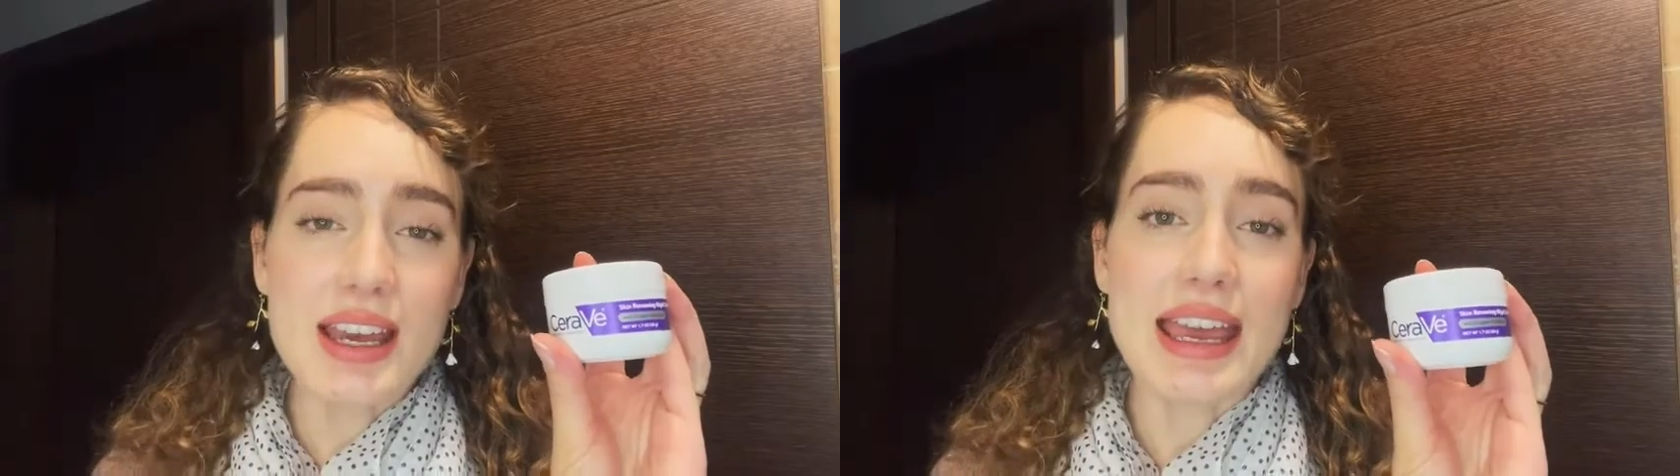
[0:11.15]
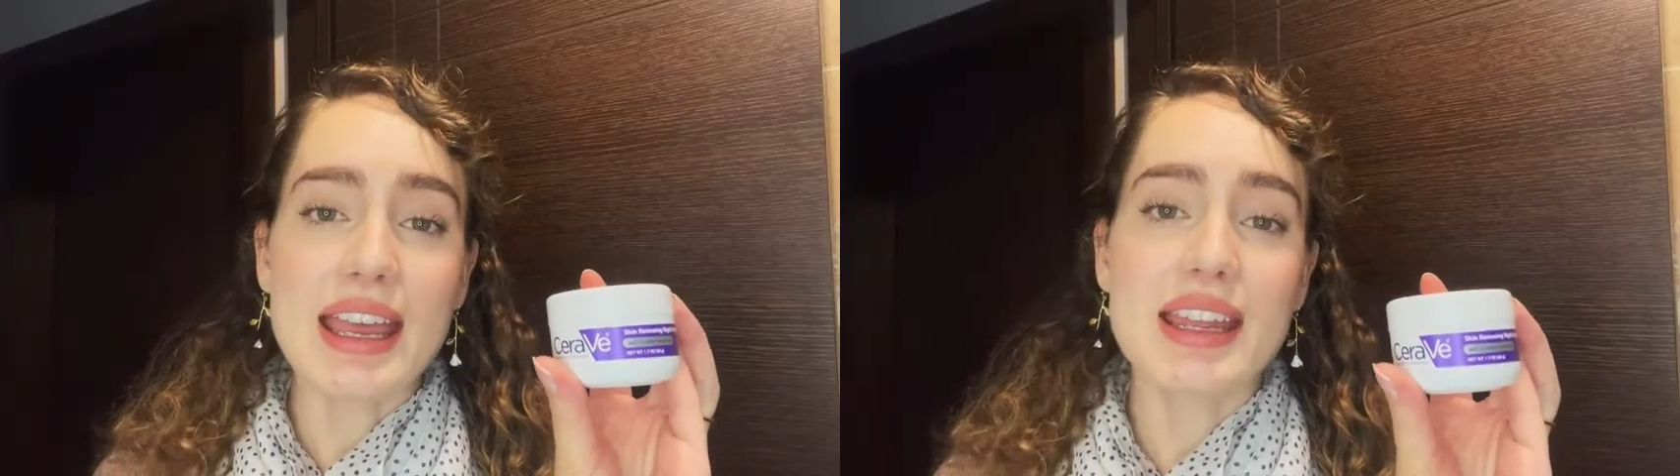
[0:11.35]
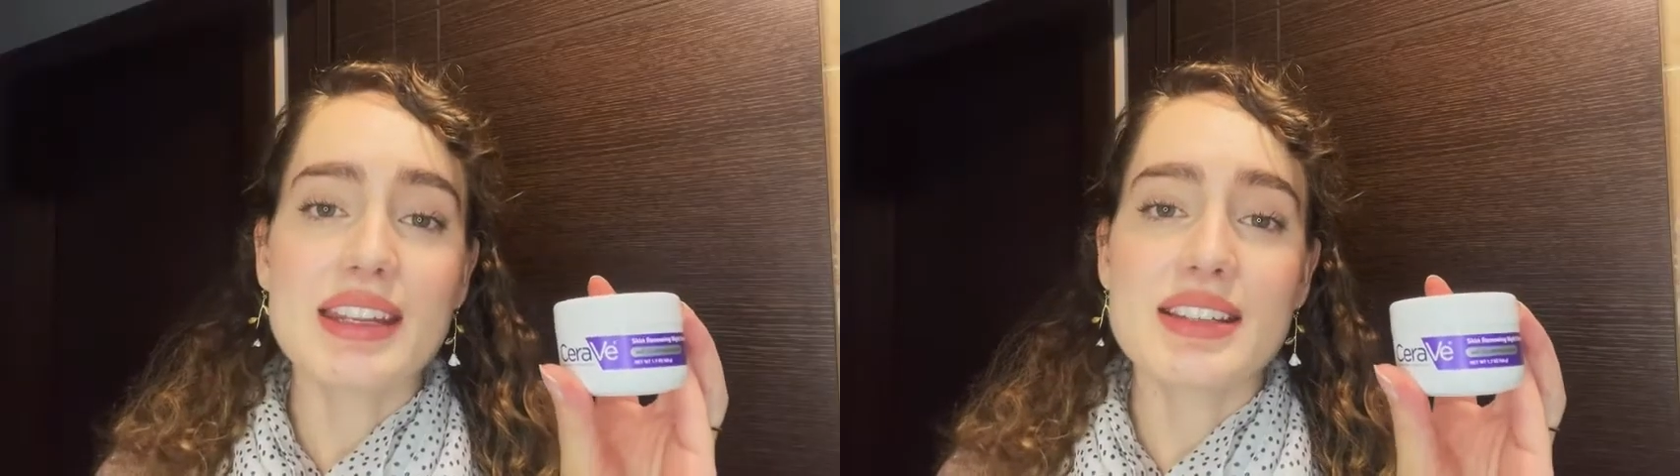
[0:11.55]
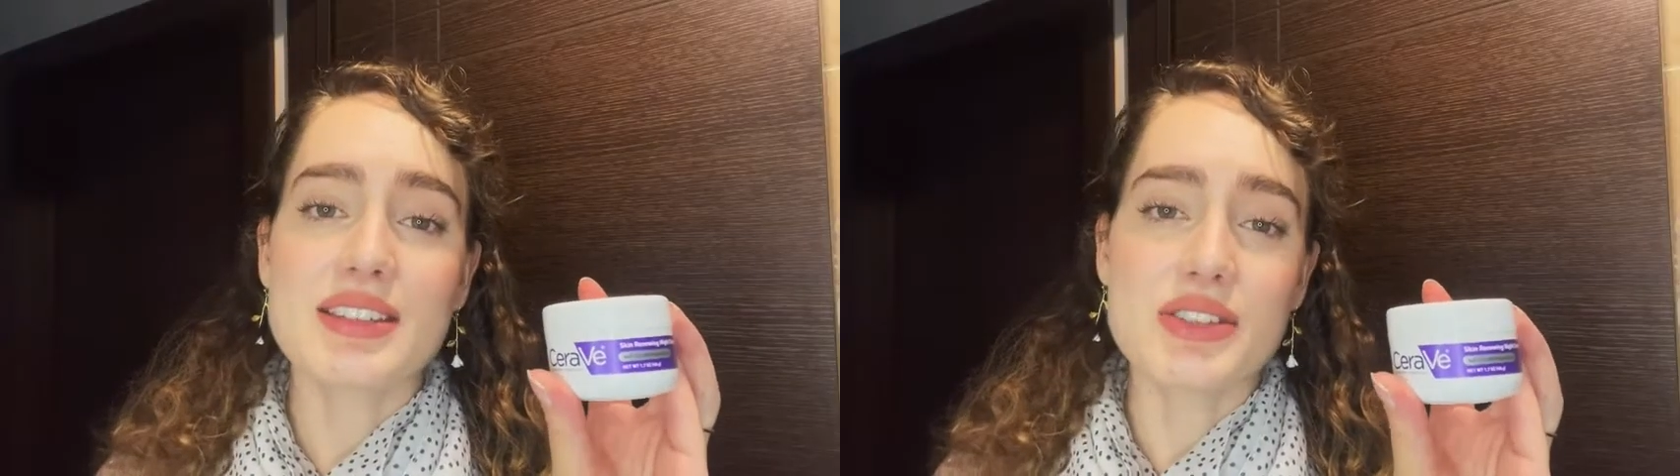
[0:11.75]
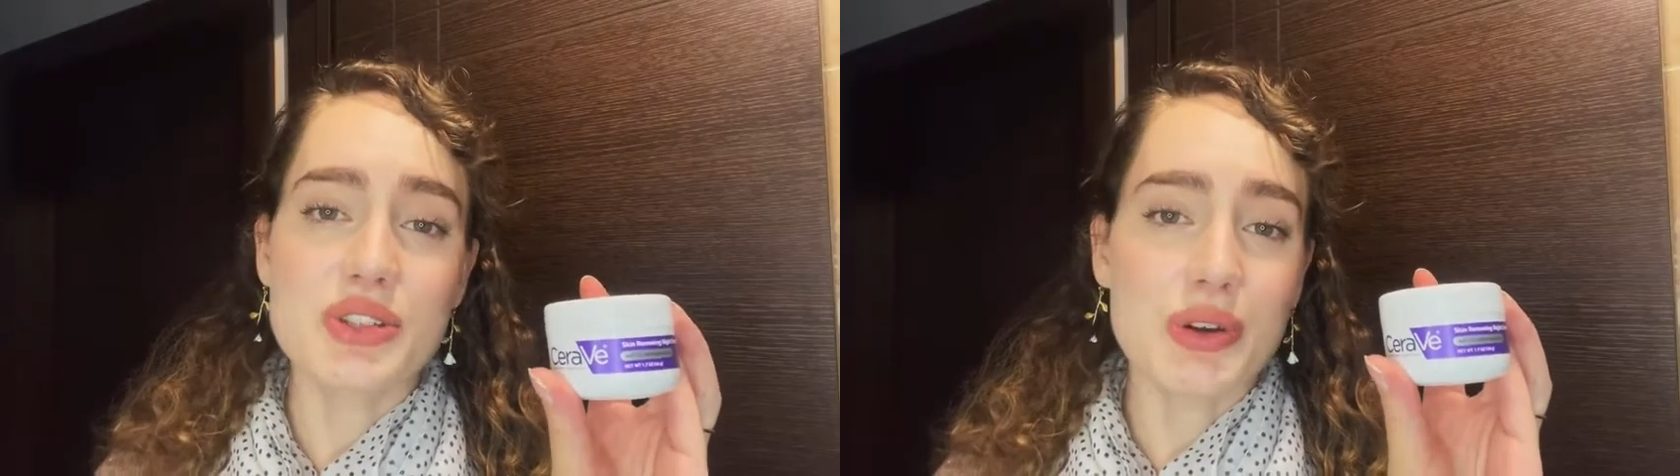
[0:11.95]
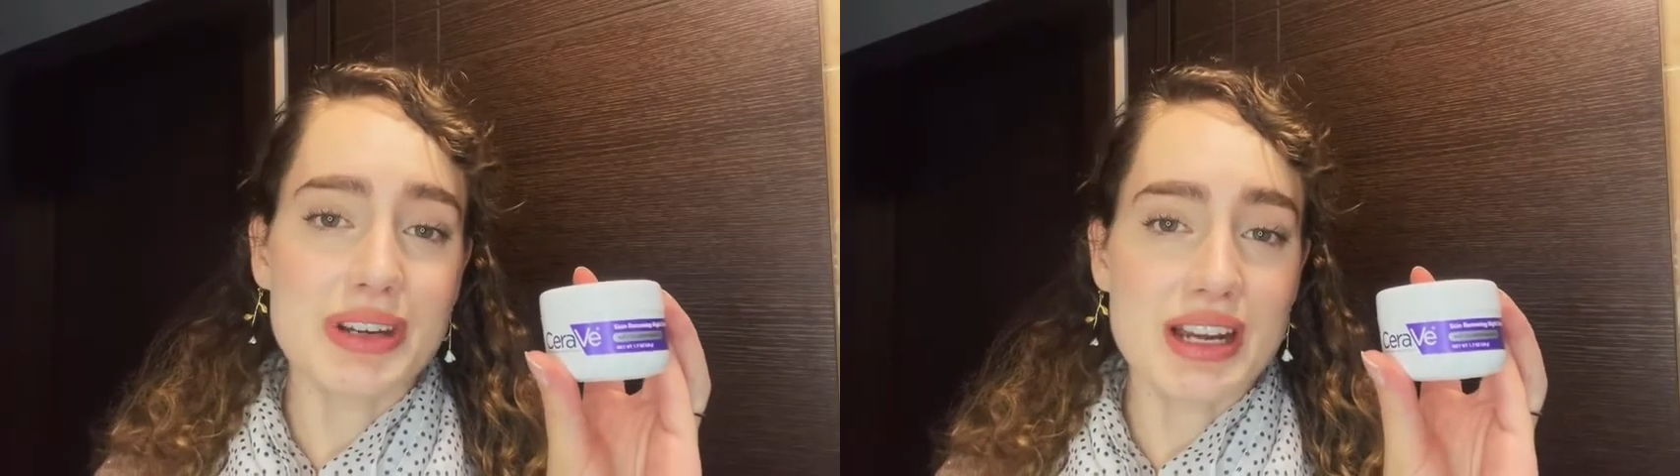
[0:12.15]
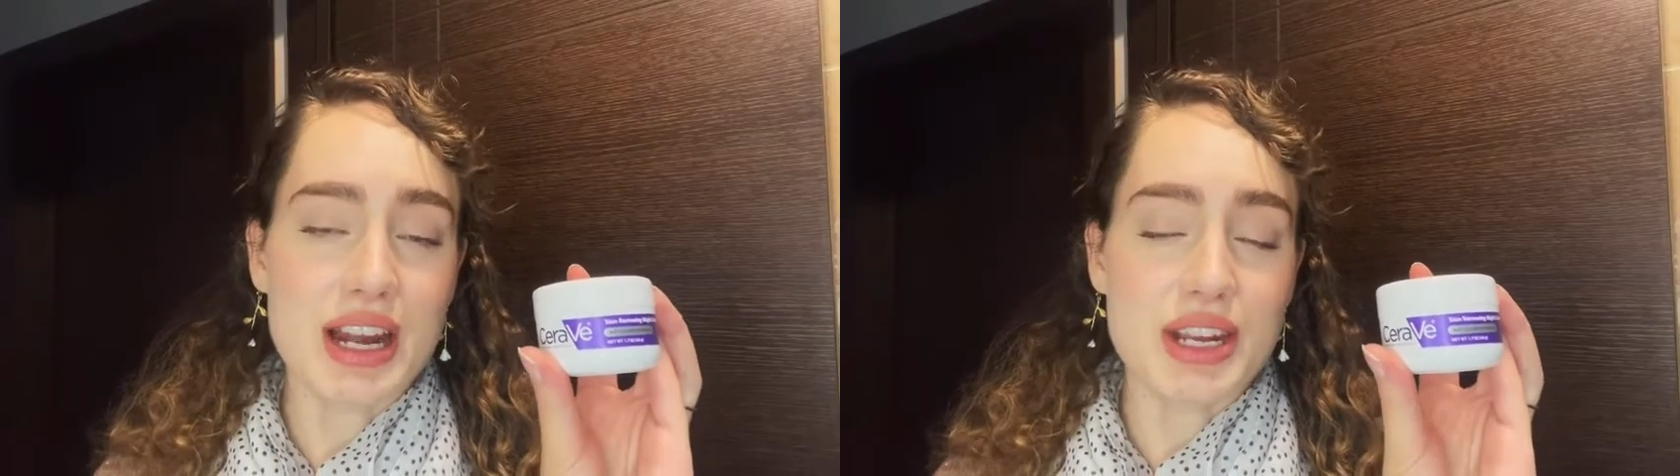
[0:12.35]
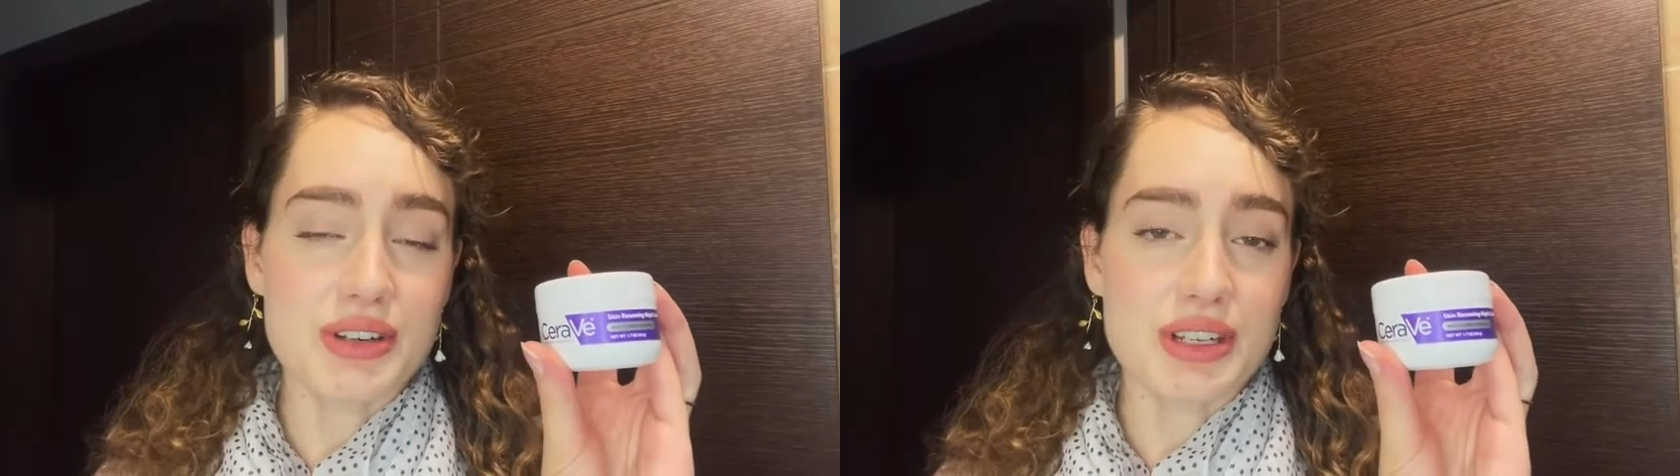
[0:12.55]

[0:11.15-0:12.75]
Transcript: and it's also going to hydrate